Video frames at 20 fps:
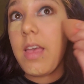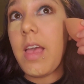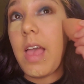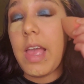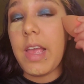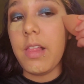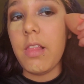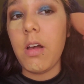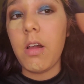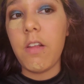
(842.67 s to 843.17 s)

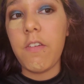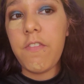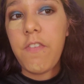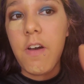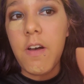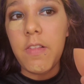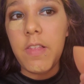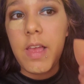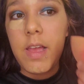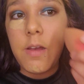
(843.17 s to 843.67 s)
a lot of
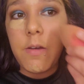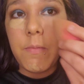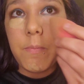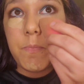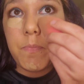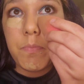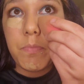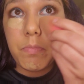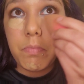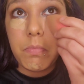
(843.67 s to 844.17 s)
fallout
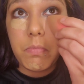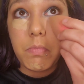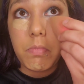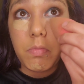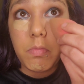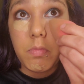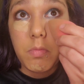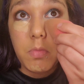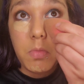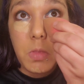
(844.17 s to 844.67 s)

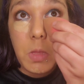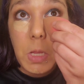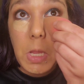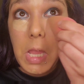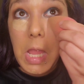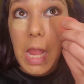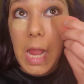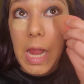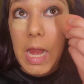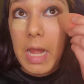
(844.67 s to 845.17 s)

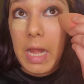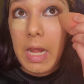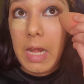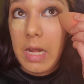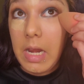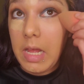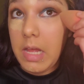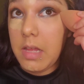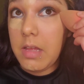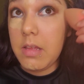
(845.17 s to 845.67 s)
and
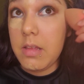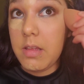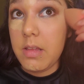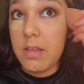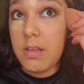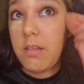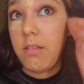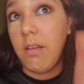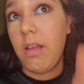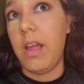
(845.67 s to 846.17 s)

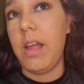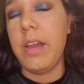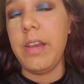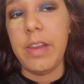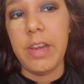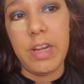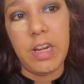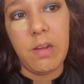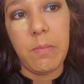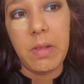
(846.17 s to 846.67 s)
I
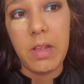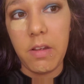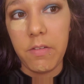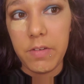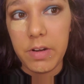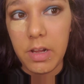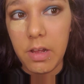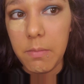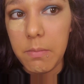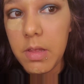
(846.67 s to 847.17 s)
needed to be covered
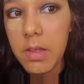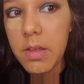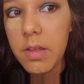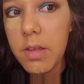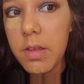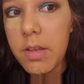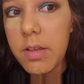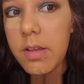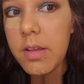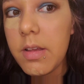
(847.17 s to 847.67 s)
up.
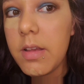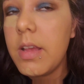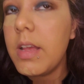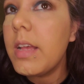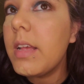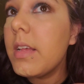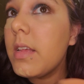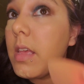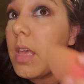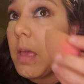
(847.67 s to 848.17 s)

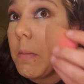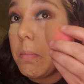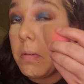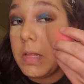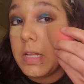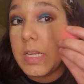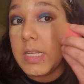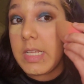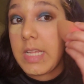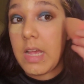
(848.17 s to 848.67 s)
It
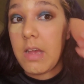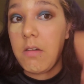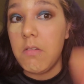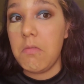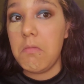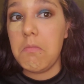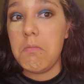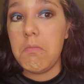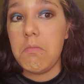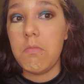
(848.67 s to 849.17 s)
blends out
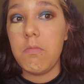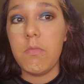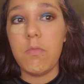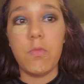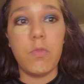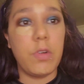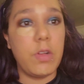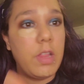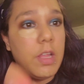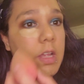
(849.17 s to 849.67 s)

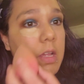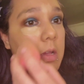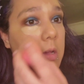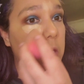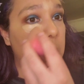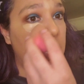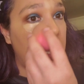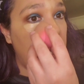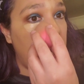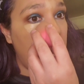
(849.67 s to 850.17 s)
really
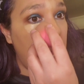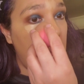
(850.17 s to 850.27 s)
good.